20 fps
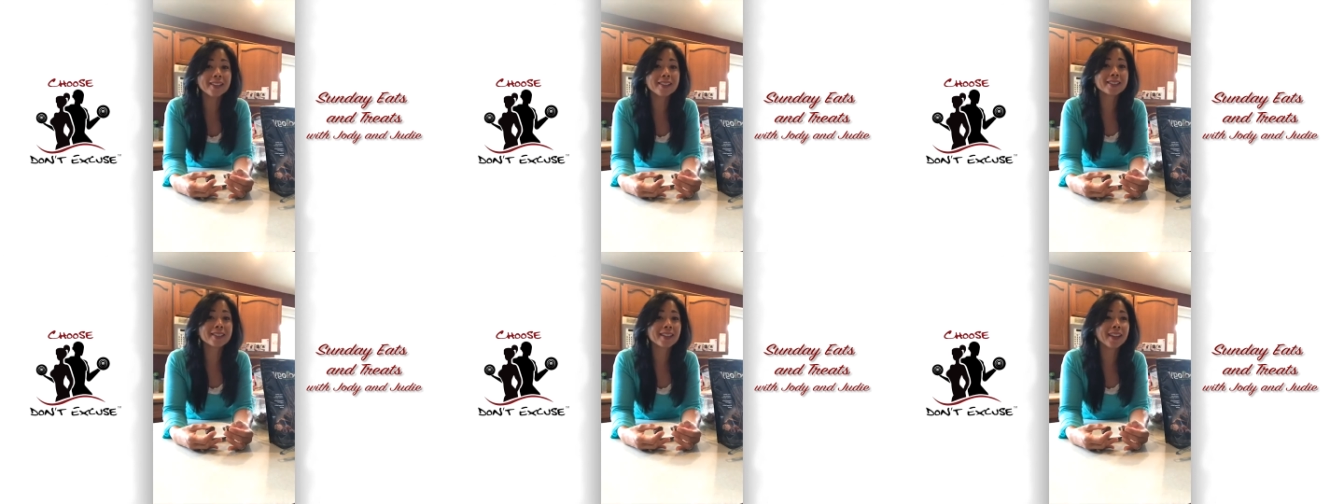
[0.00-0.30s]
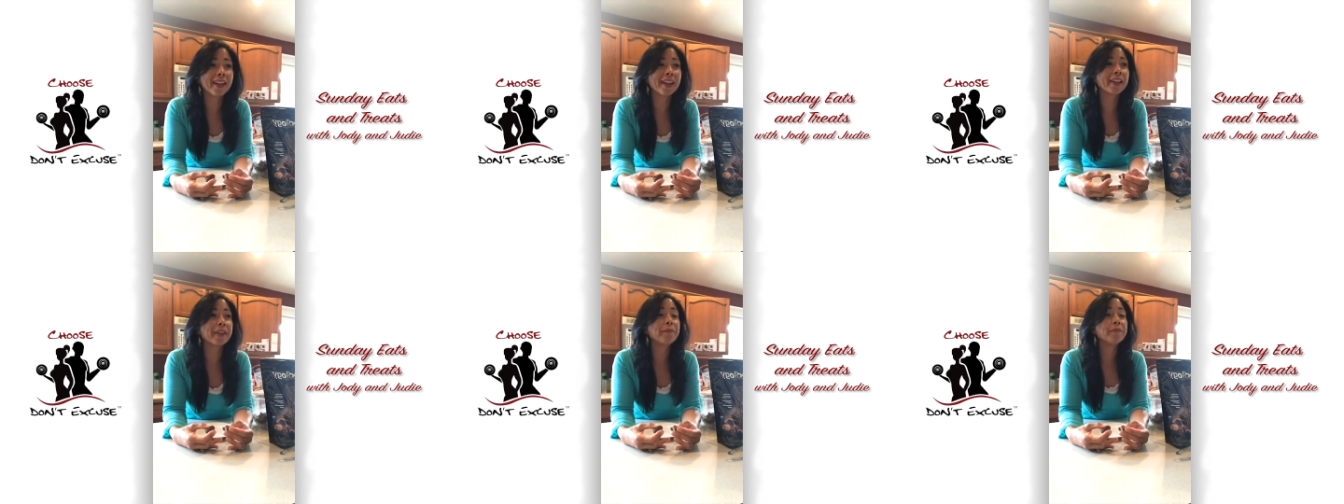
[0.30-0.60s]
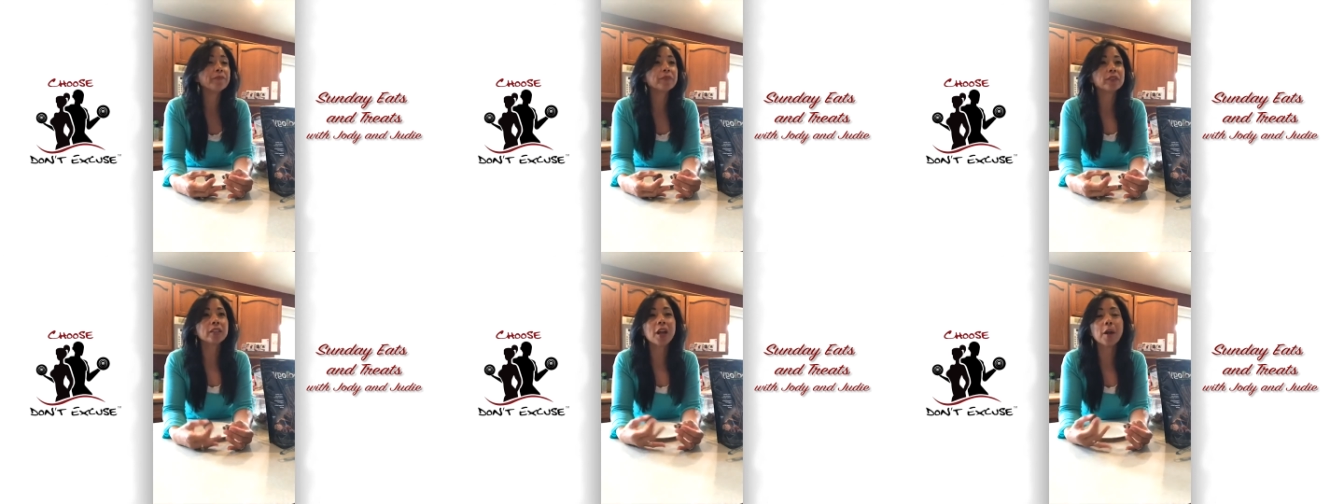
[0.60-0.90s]
It's like
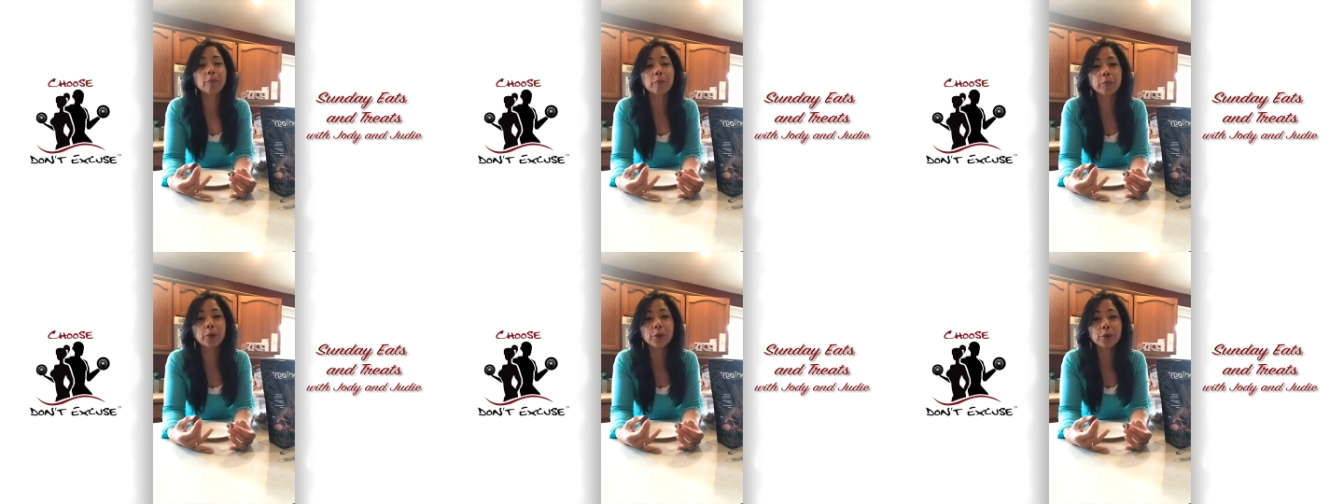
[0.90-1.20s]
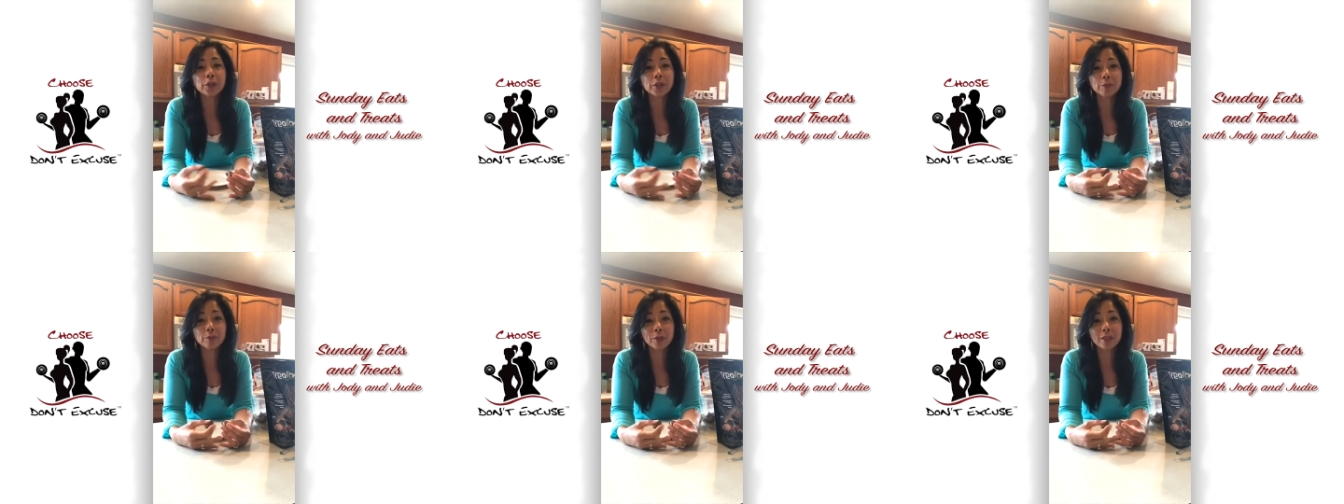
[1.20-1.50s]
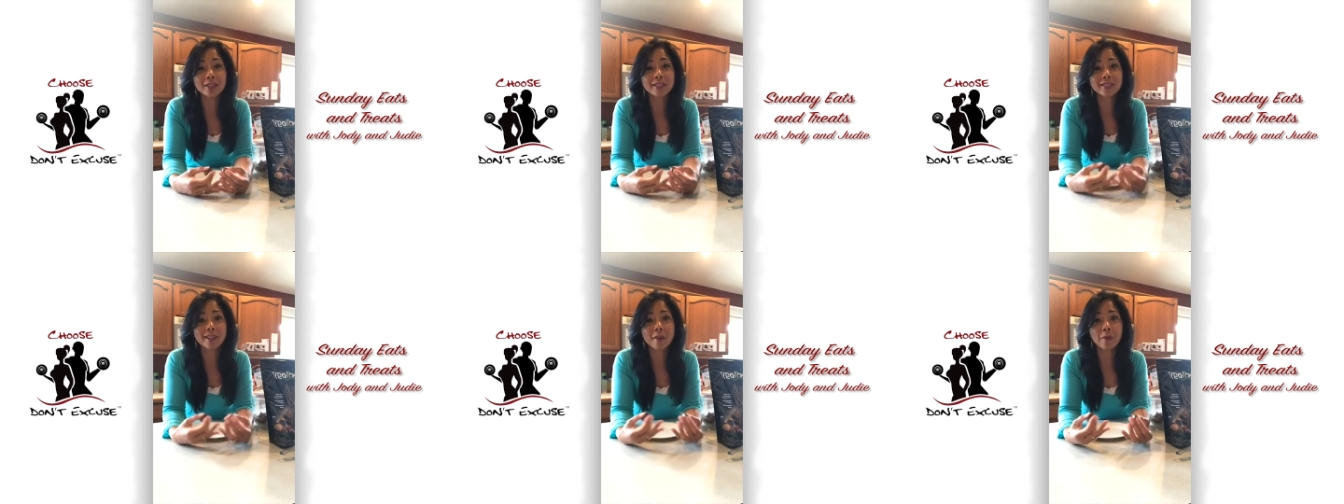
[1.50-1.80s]
not broken,
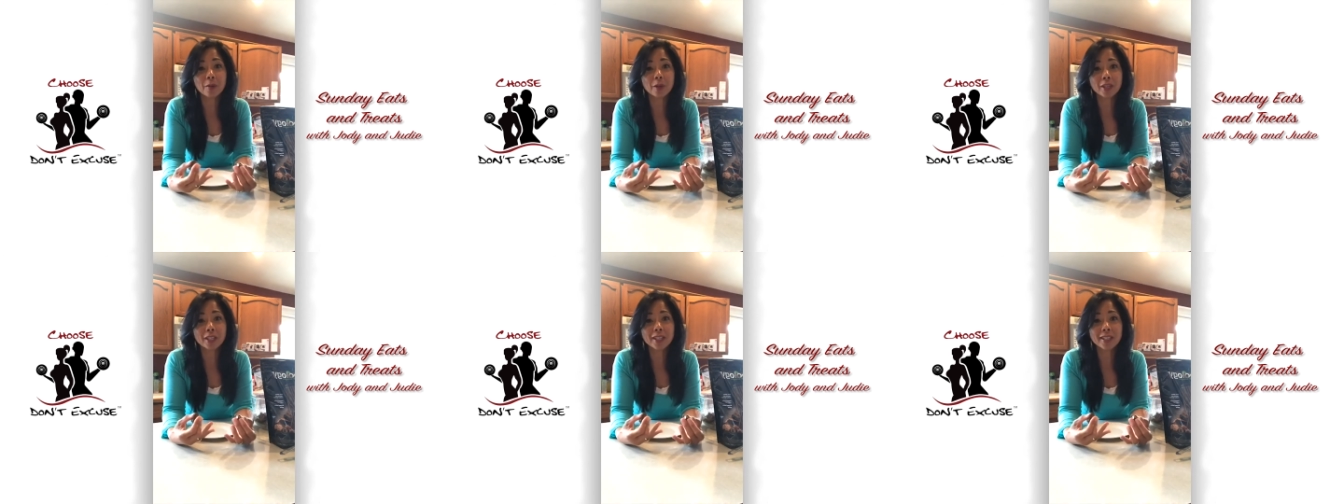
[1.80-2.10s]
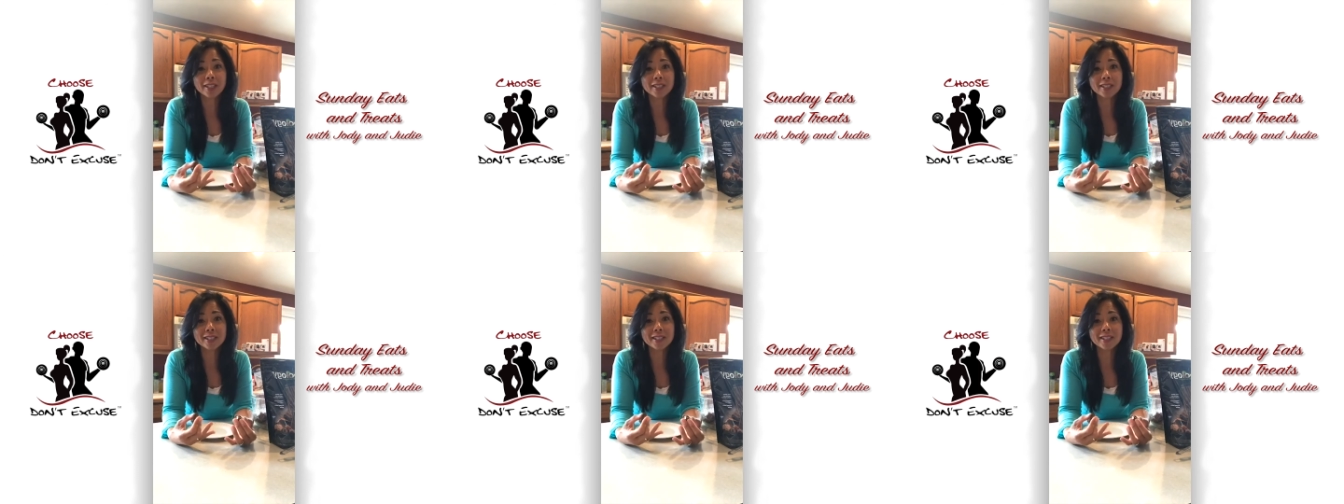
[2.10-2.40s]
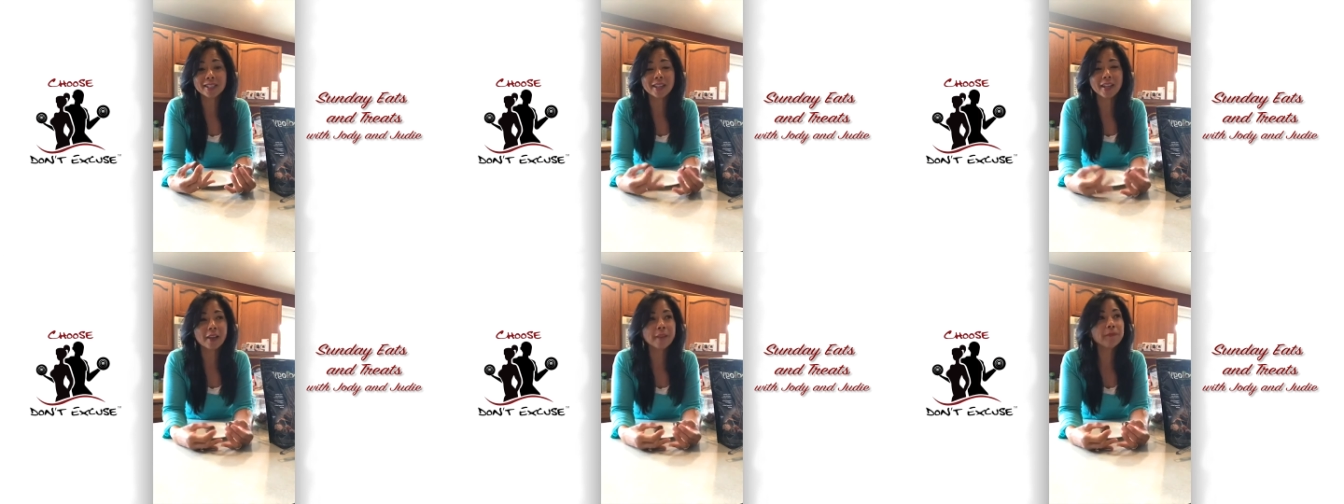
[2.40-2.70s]
but it's not working
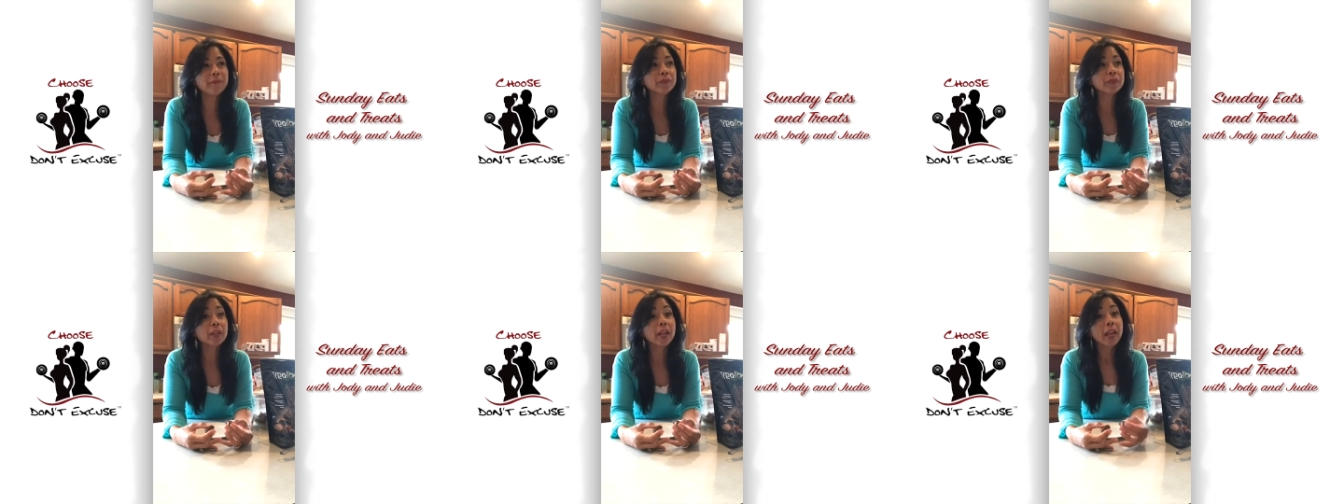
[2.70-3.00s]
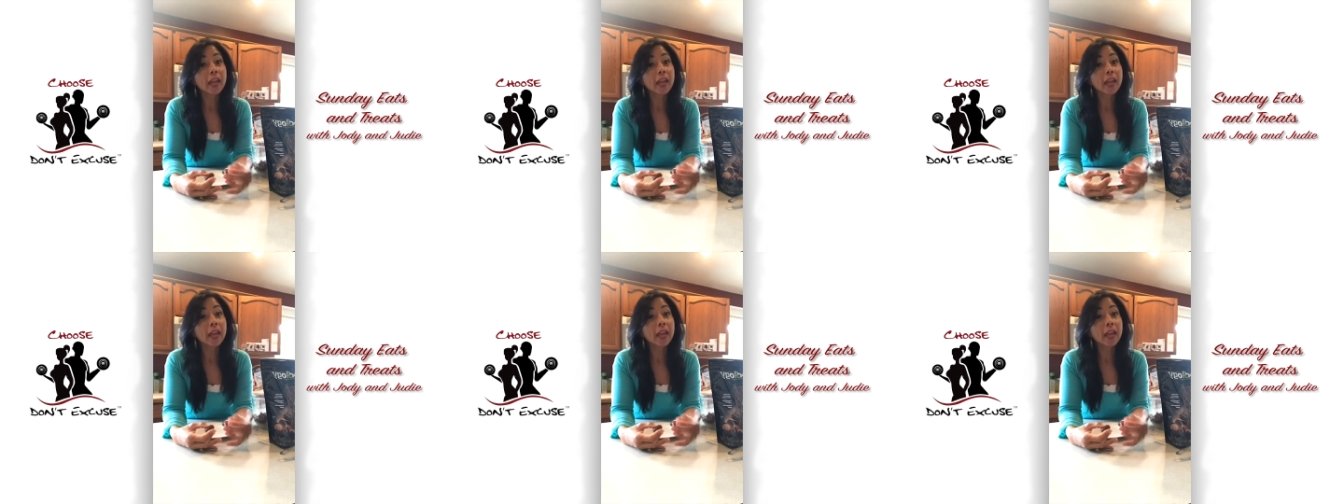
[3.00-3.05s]
just yet.